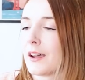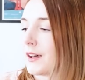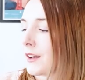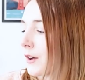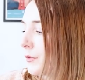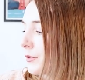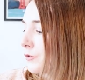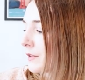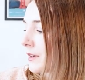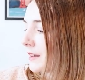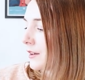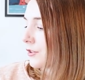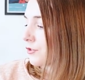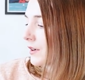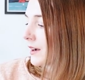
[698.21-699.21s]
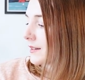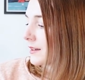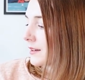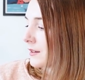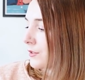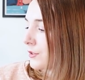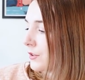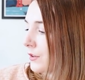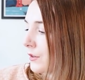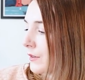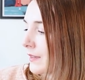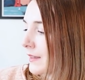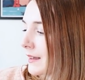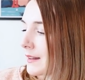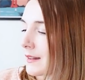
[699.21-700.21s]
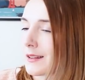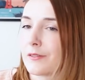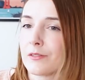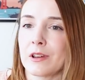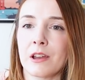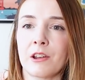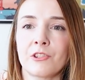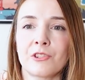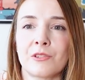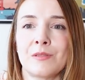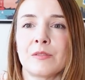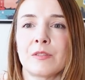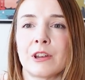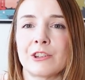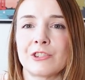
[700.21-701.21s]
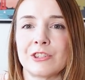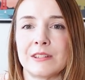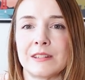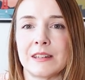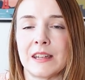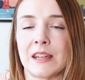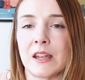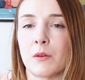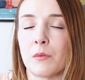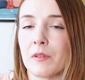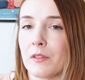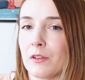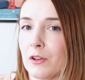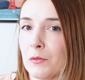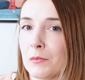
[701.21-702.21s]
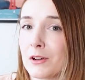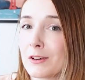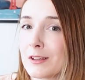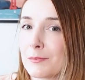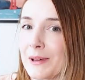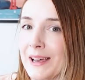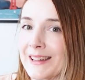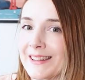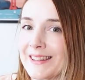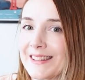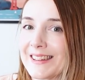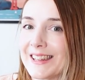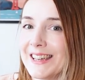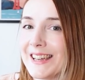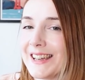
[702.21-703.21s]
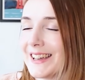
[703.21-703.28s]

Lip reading: And I was really attracted to this version D with the humongous pants.